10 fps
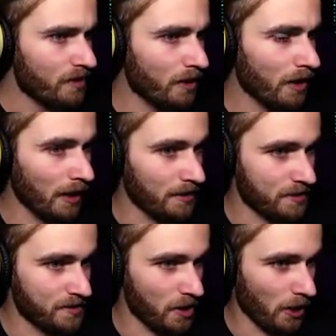
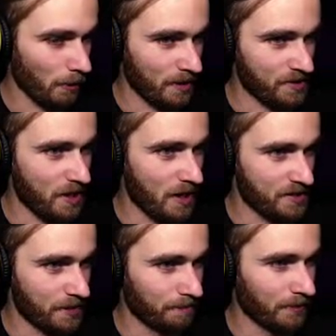Oh, this artwork is
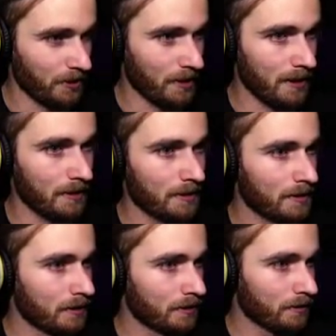awesome. Okay.
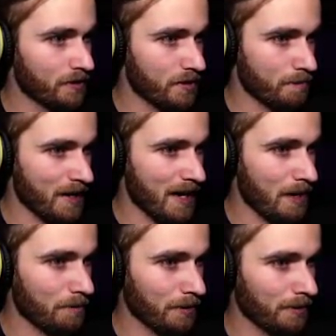There's the
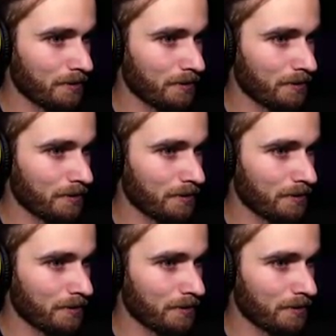map.